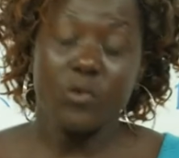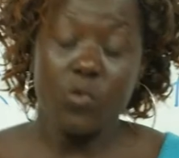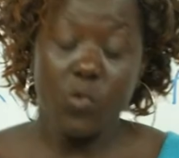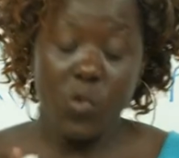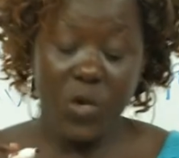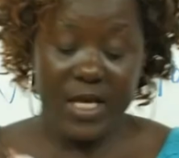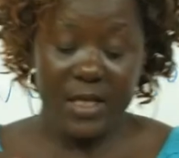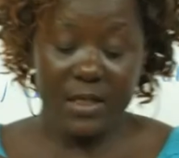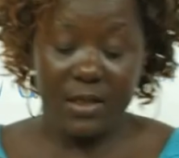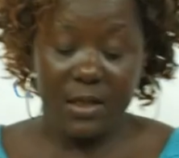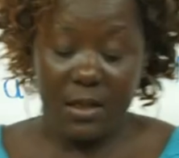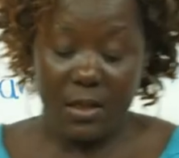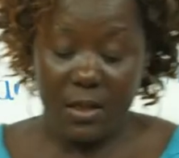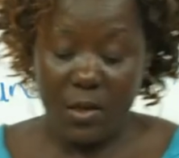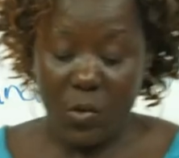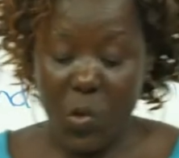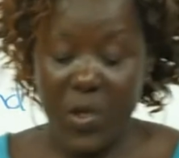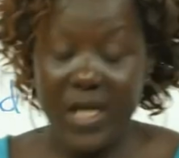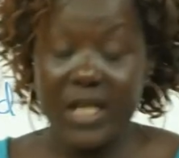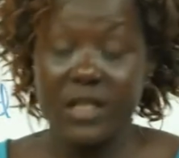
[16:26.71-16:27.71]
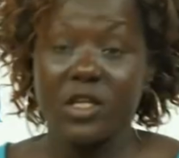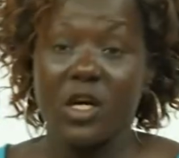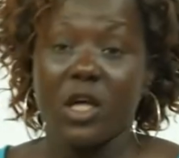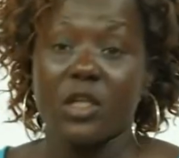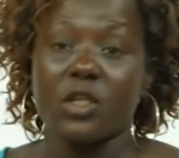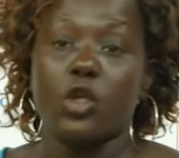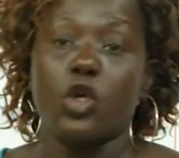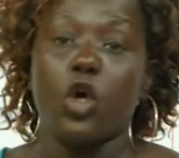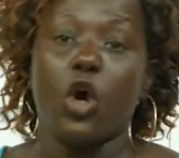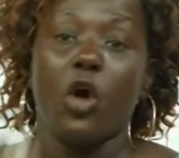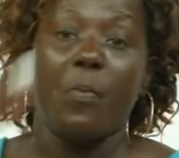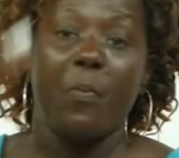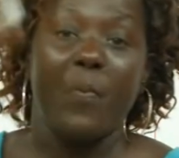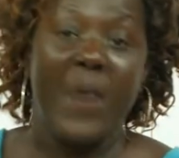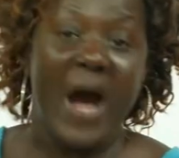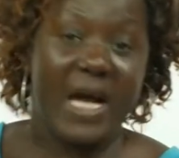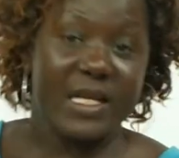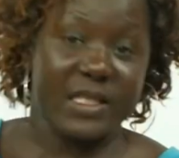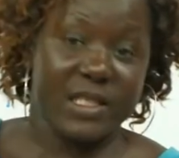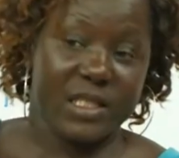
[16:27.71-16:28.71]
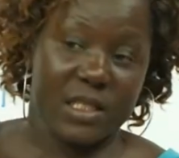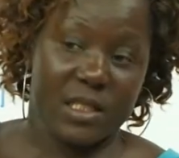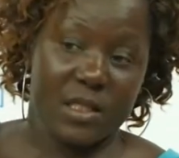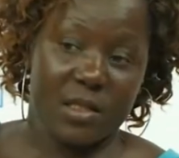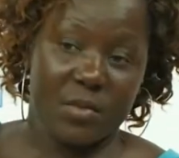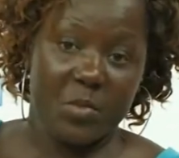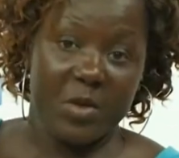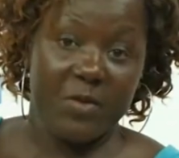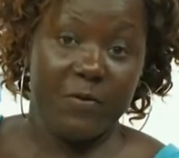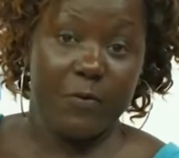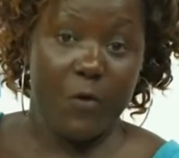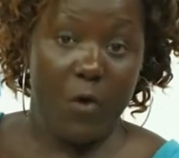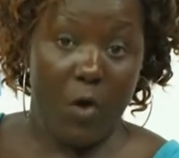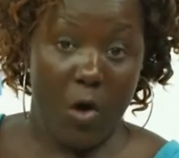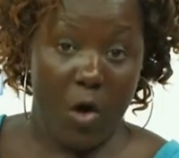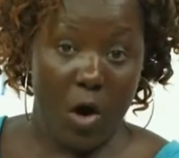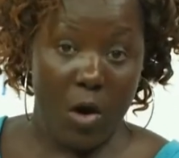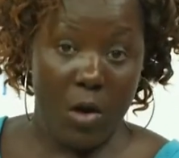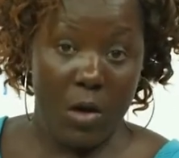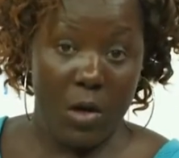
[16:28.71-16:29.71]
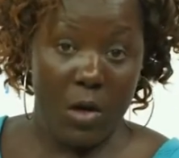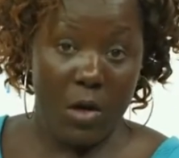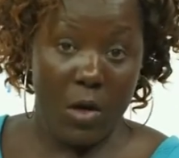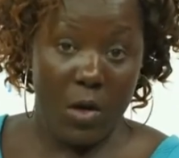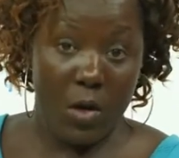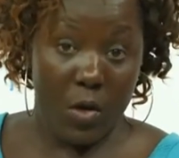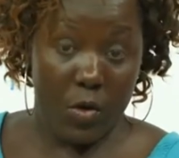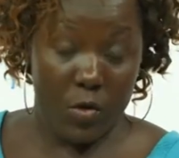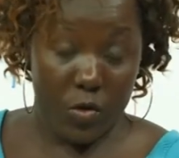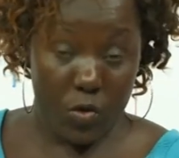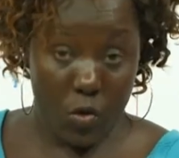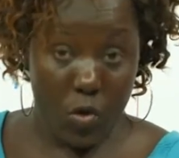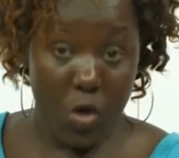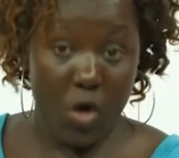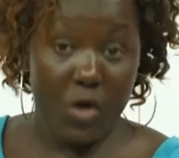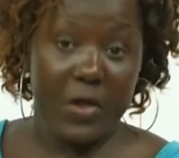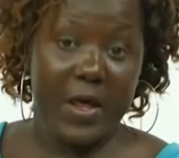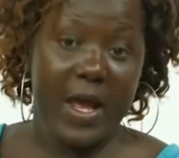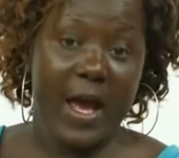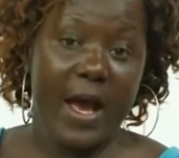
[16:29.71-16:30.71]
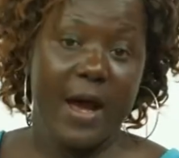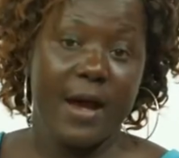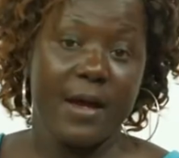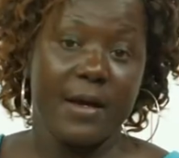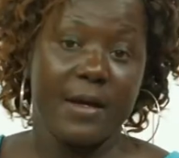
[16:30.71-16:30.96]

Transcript: week will not go past before you go there.